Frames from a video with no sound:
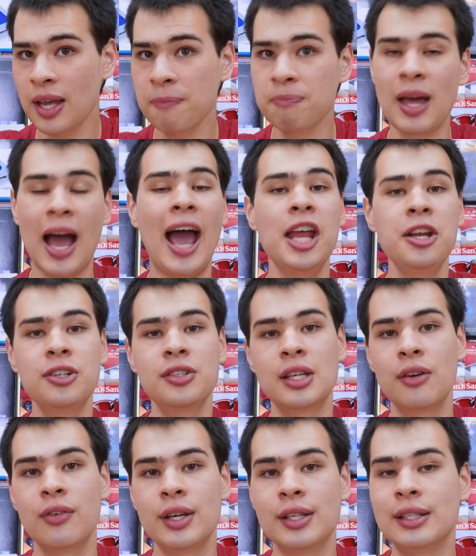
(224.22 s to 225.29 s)
there, the H
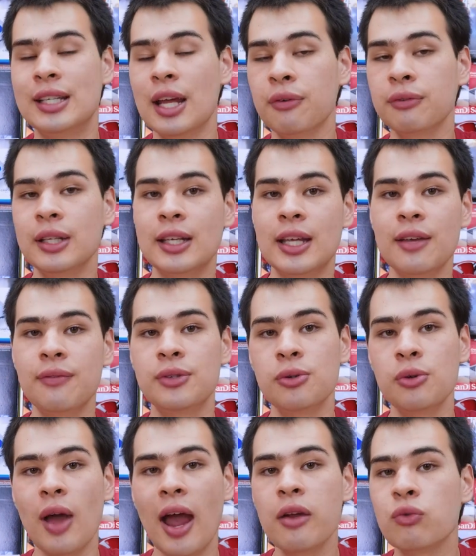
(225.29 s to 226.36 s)
series definitely gives
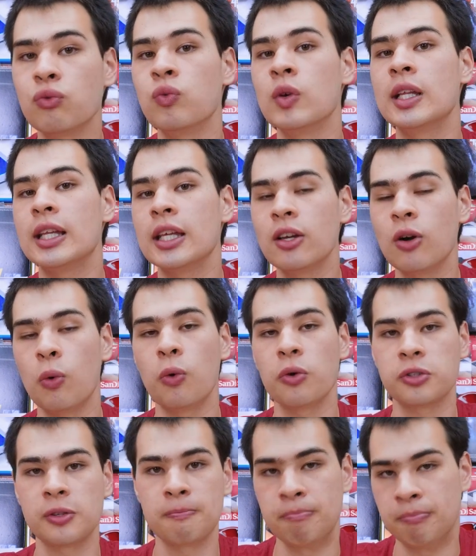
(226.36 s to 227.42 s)
you a really
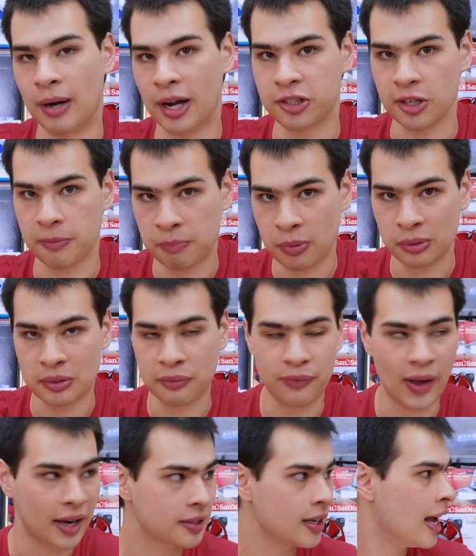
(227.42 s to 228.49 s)
awesome budget build. In
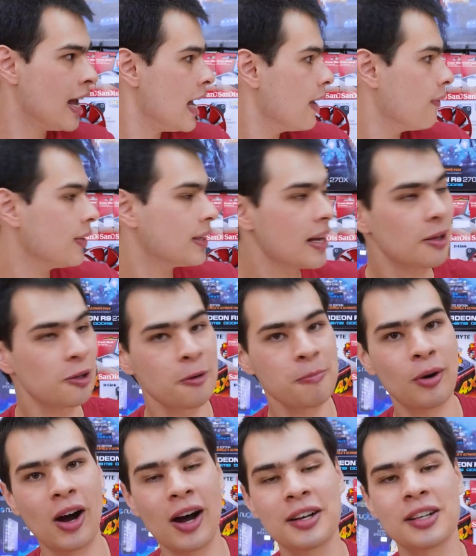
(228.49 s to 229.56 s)
fact, if you take a look
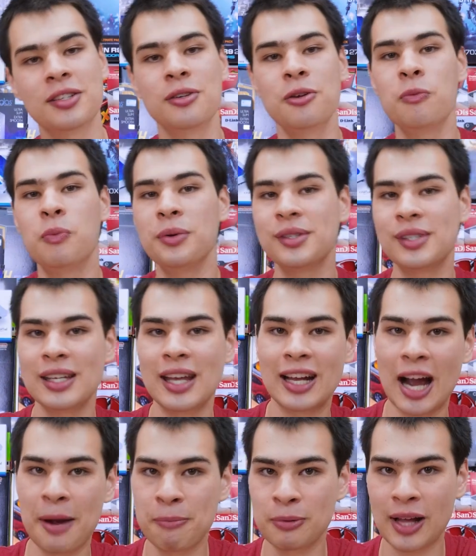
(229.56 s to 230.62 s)
behind us, you will see a
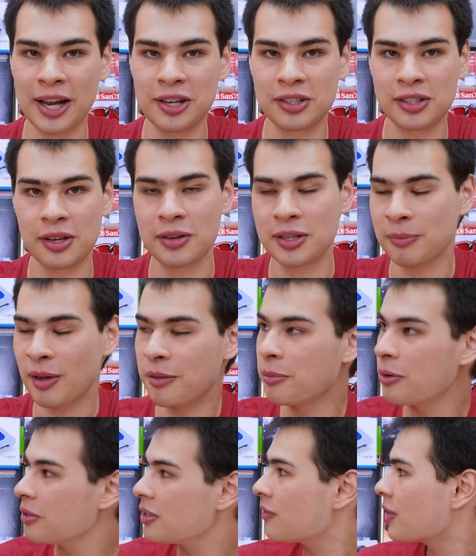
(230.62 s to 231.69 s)
couple H series
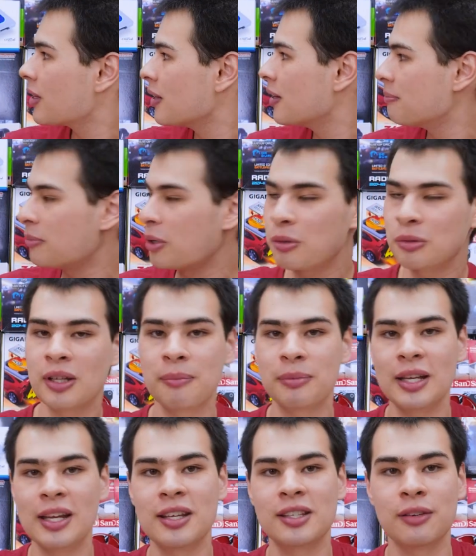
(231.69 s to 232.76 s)
motherboards if the model
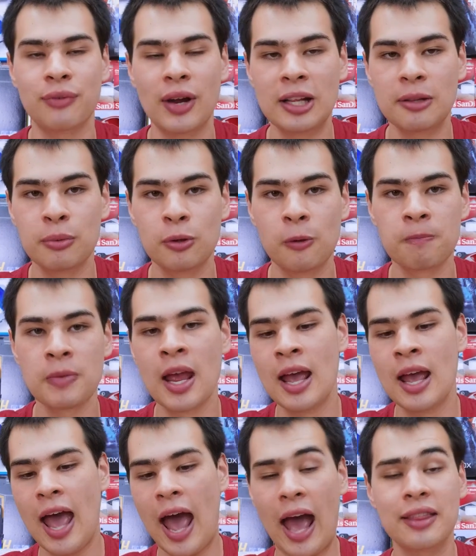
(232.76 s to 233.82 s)
number is available,
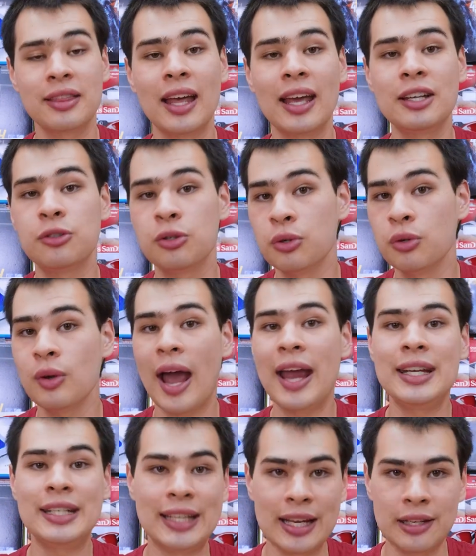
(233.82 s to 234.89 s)
and they do a
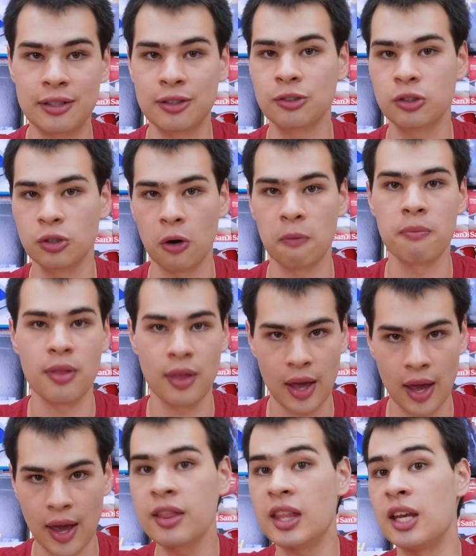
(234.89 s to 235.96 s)
decent job
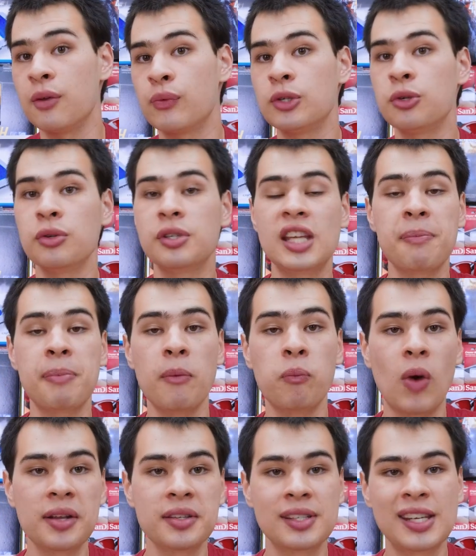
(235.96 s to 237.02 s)
there. Then if we do step up
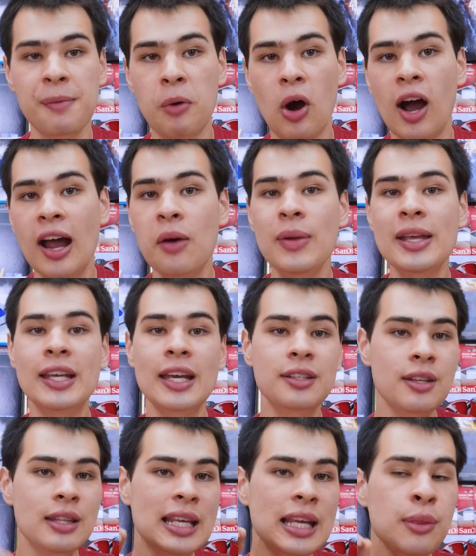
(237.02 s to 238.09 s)
one step higher, we get
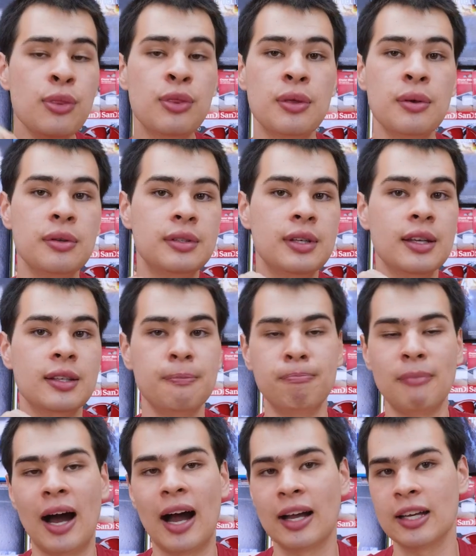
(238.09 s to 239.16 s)
to the enthusiast
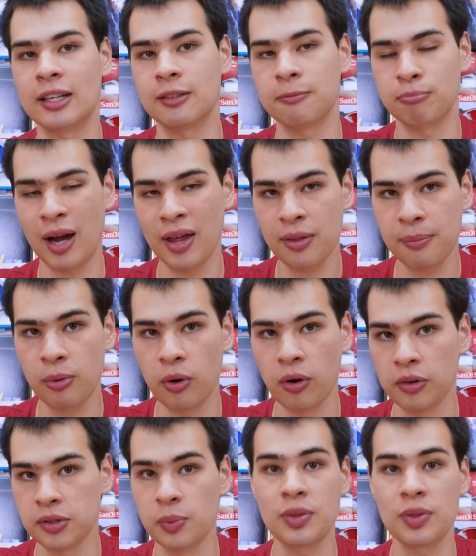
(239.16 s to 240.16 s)
market motherboards